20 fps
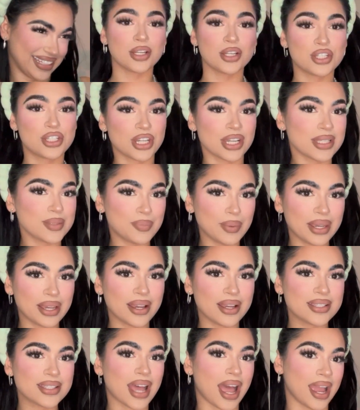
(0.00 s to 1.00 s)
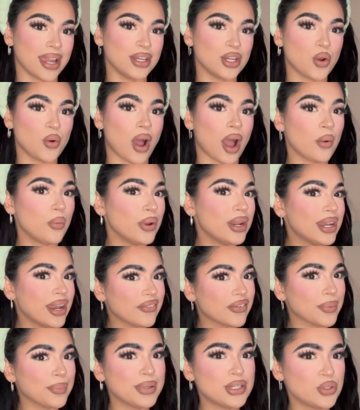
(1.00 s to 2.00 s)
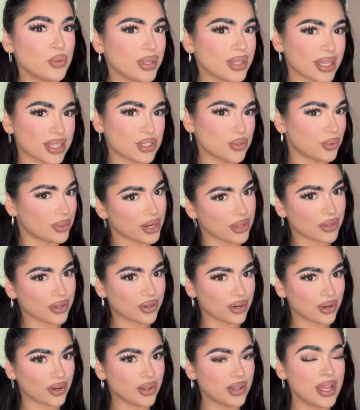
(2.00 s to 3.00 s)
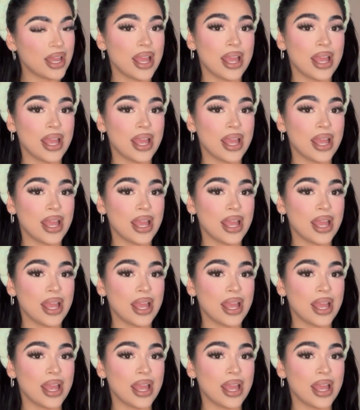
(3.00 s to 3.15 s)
Just because I know I would never be doing that to another girl.